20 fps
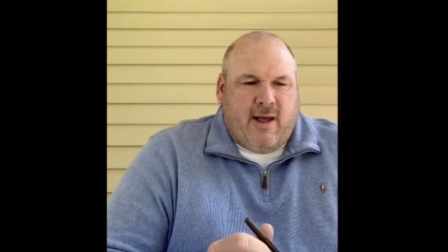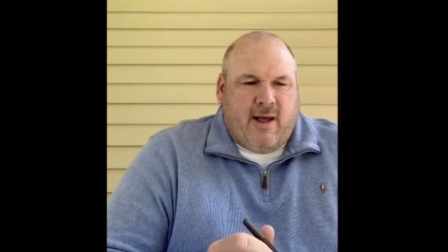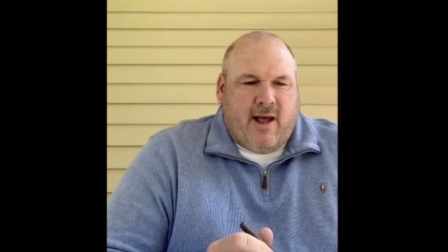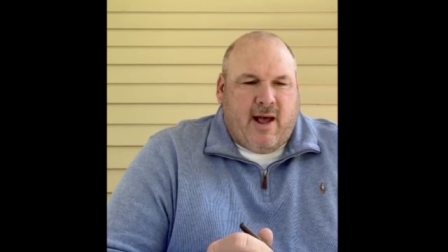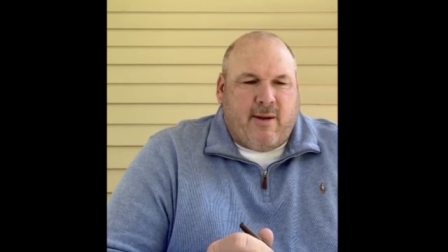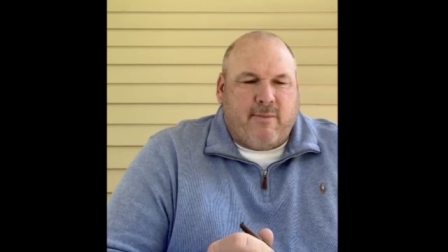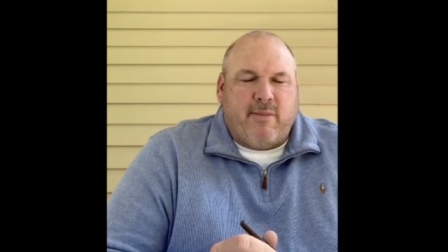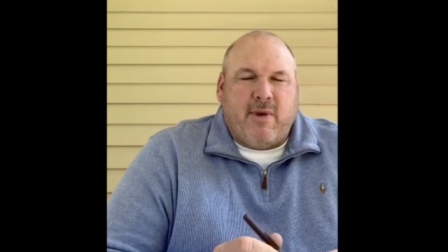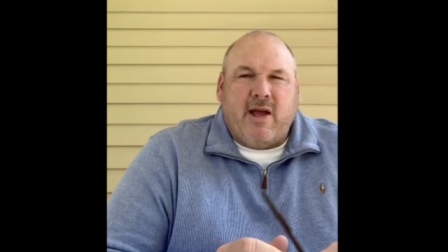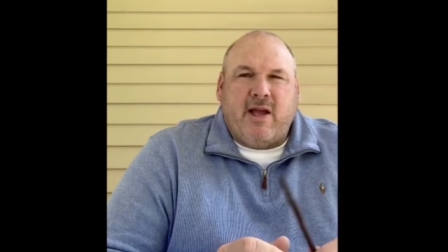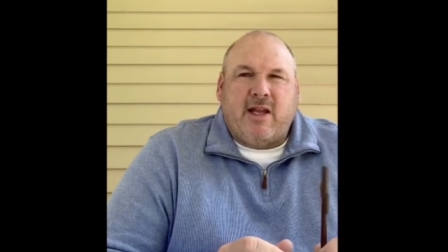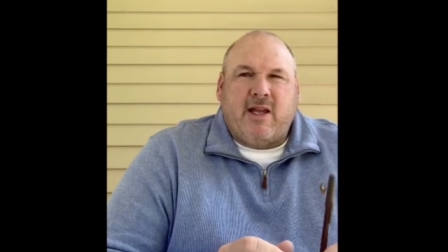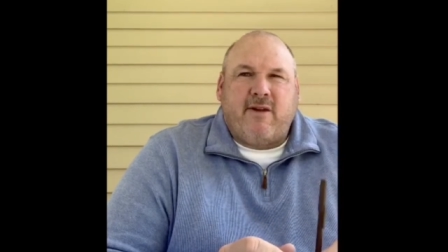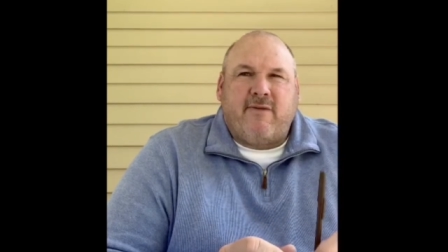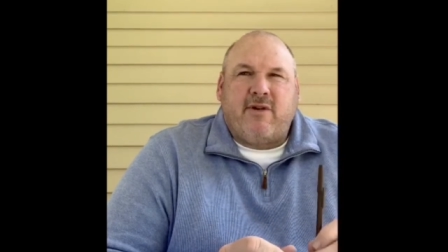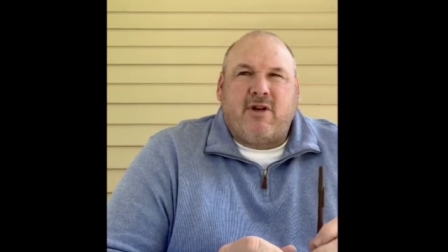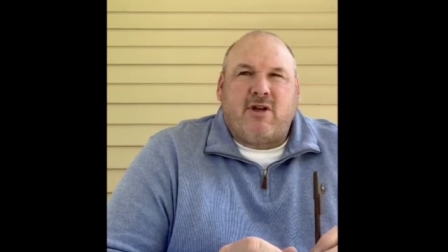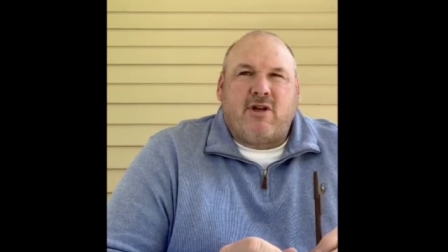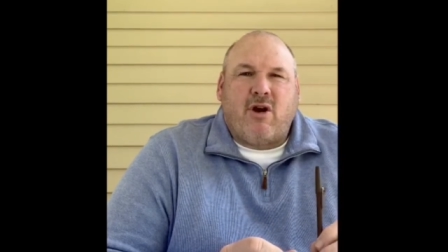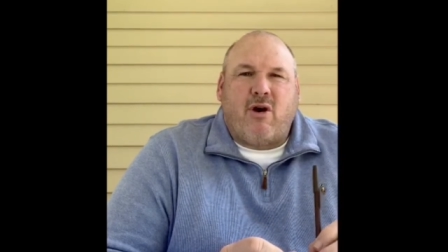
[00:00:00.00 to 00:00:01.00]
I beg of
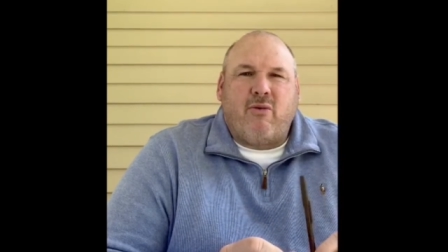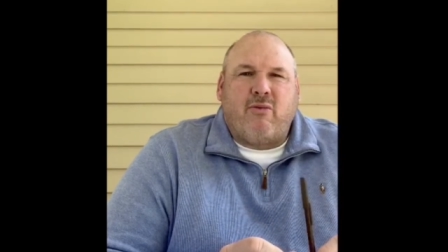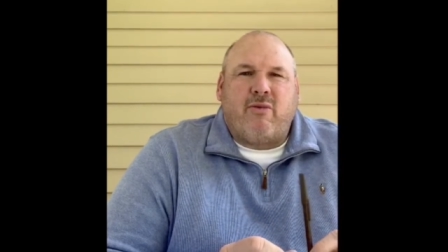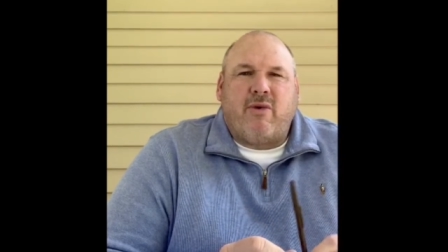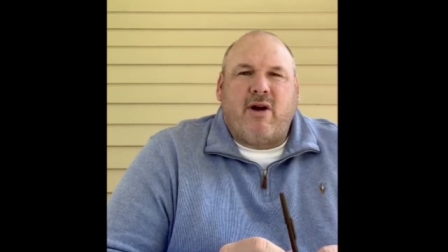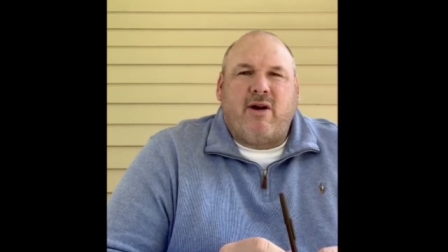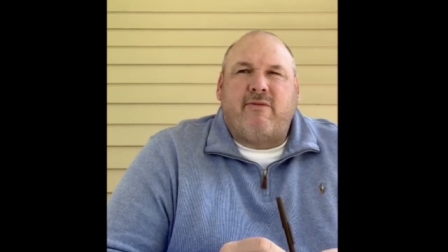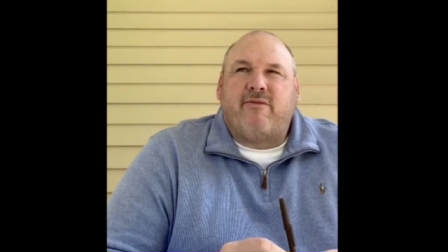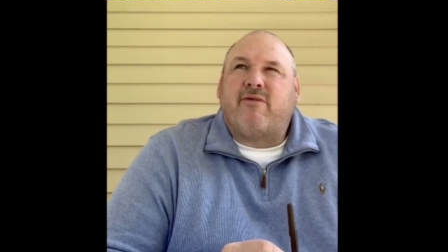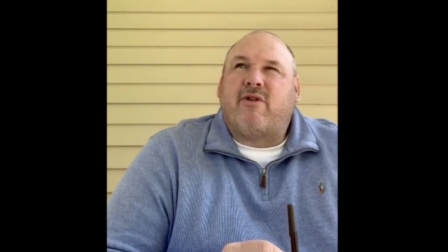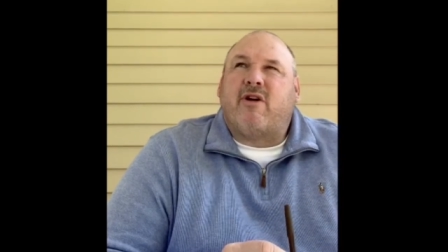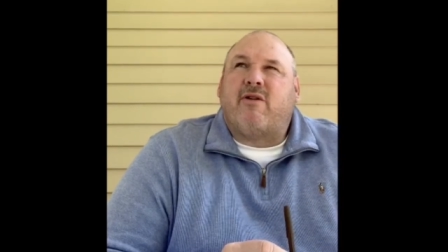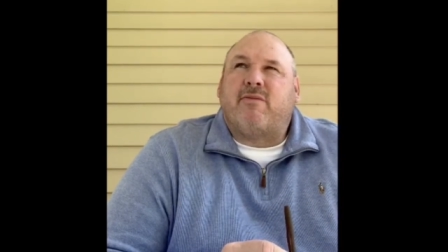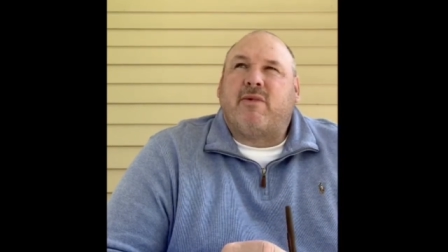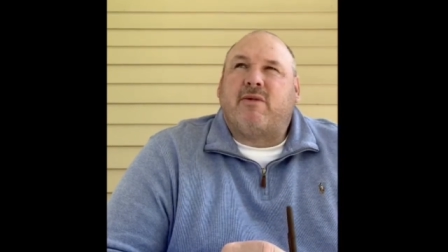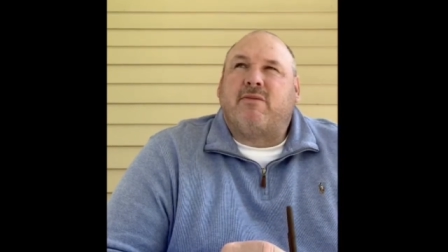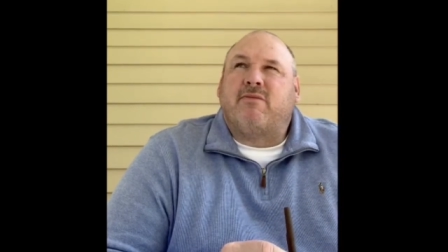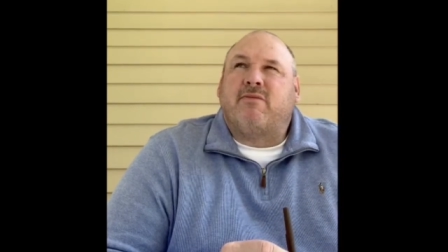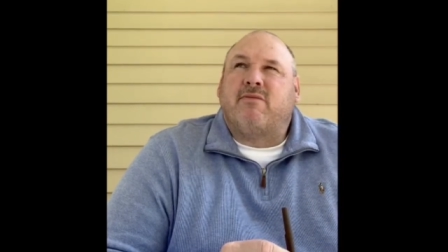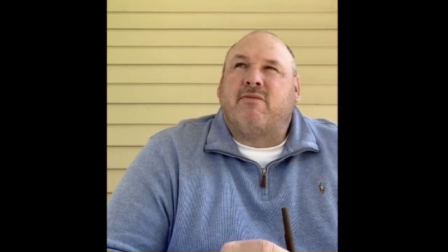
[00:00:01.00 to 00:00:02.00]
you, don't run from
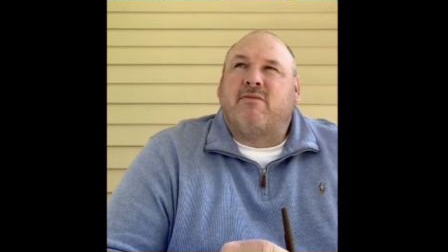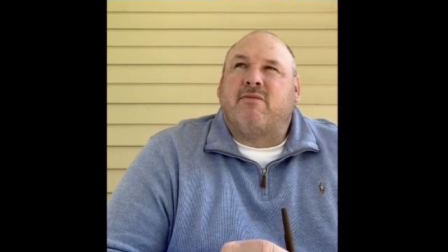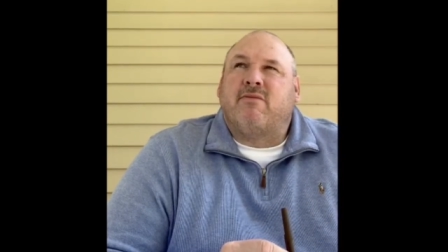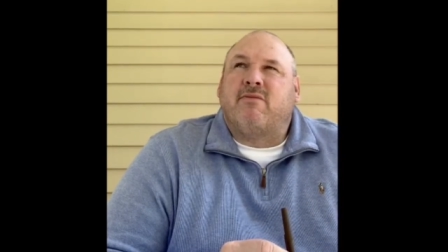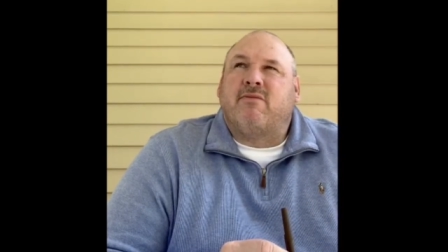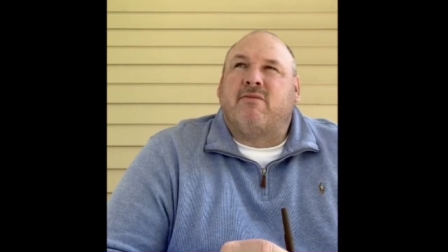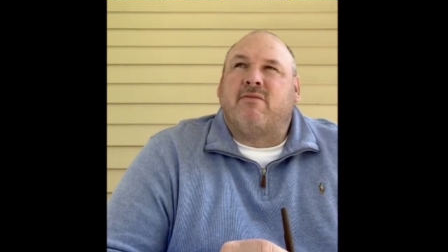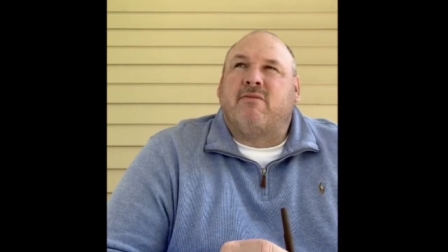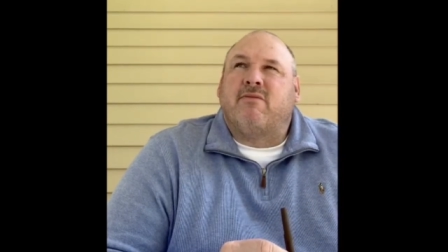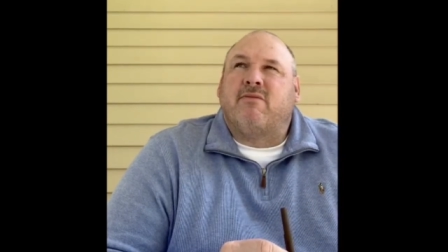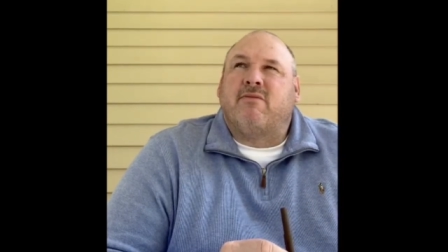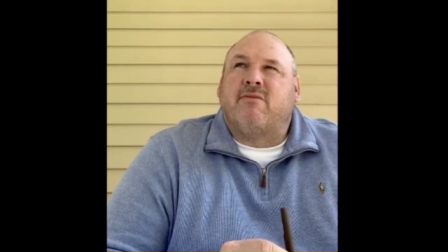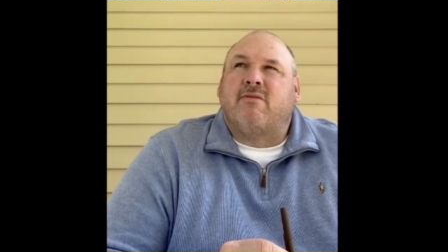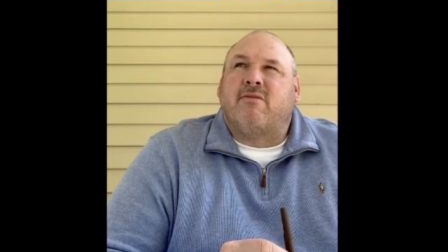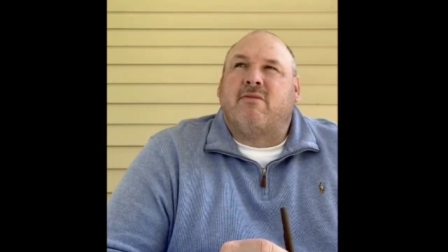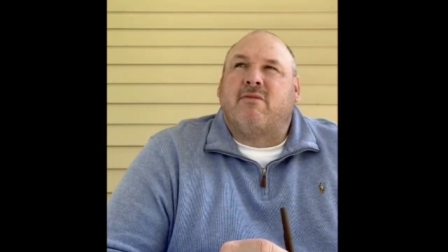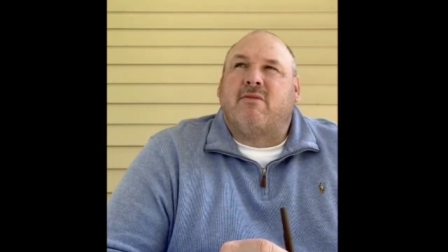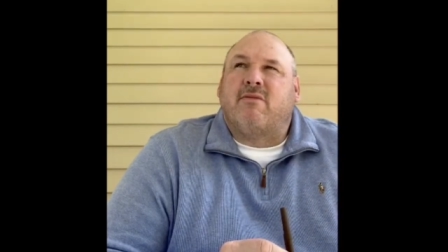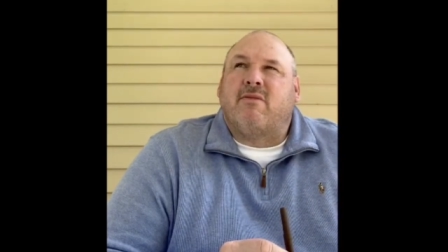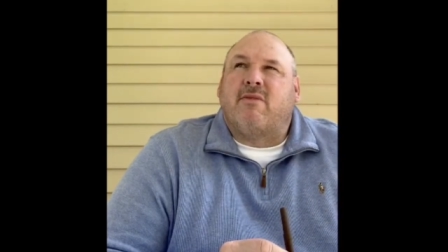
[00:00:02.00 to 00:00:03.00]
Him.
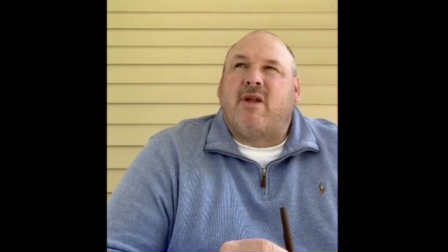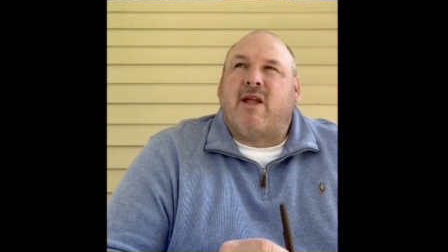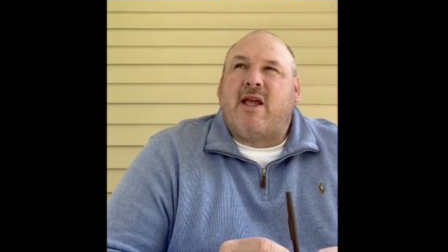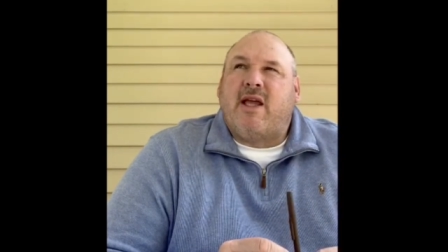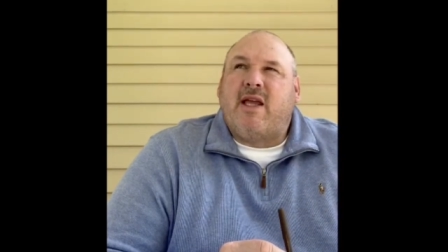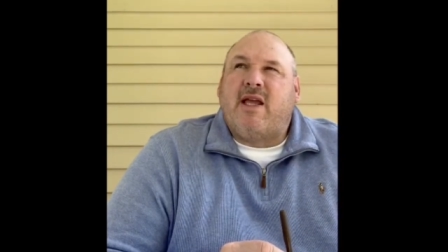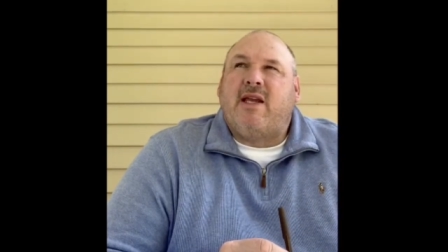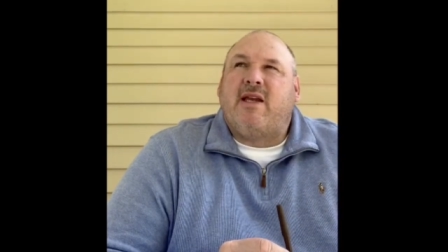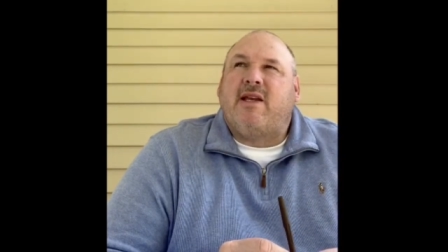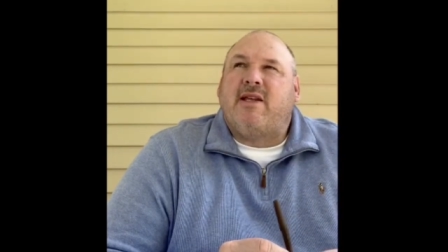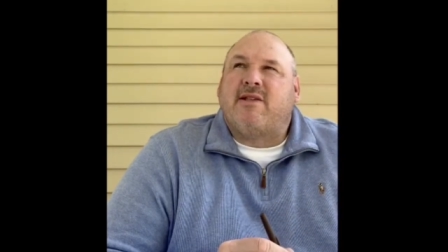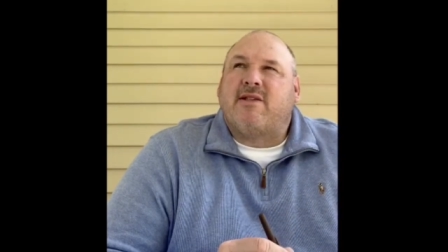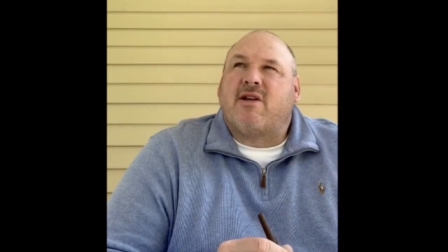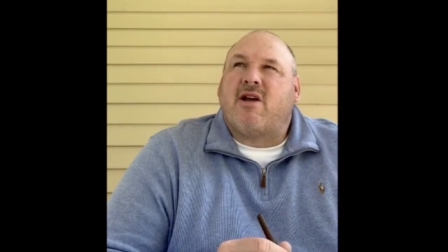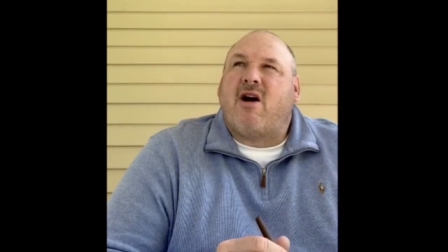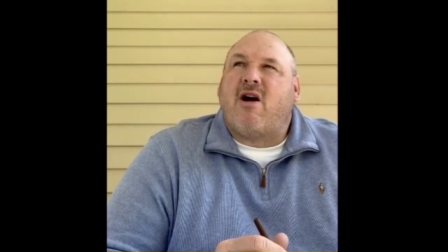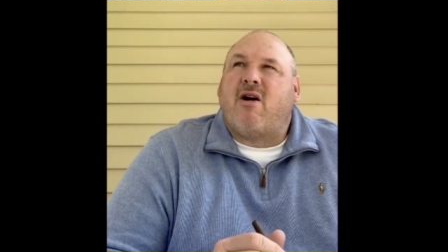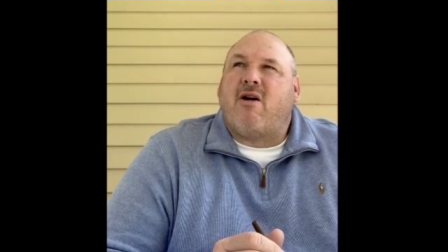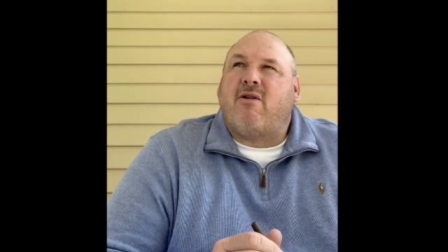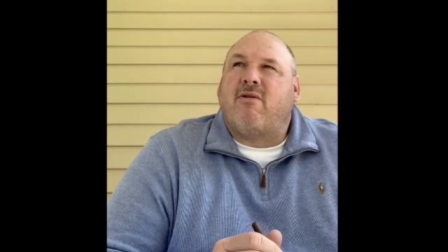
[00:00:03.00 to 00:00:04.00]
Heed His
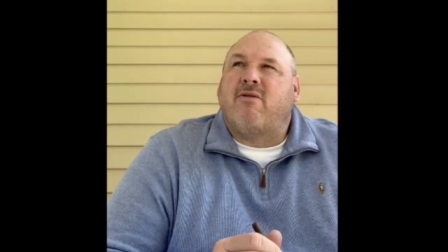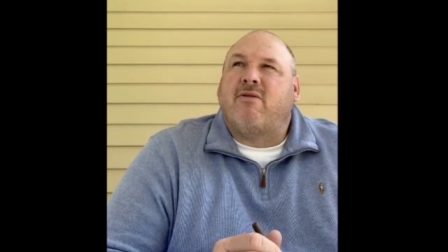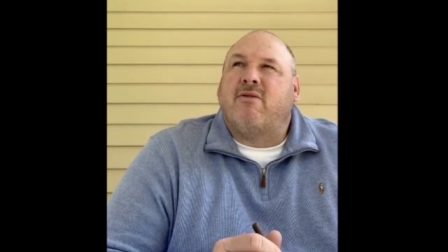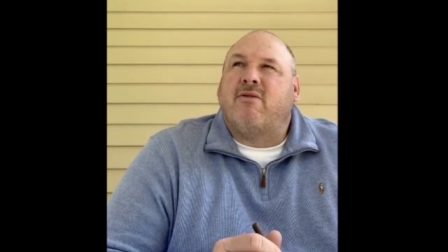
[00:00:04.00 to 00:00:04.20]
call.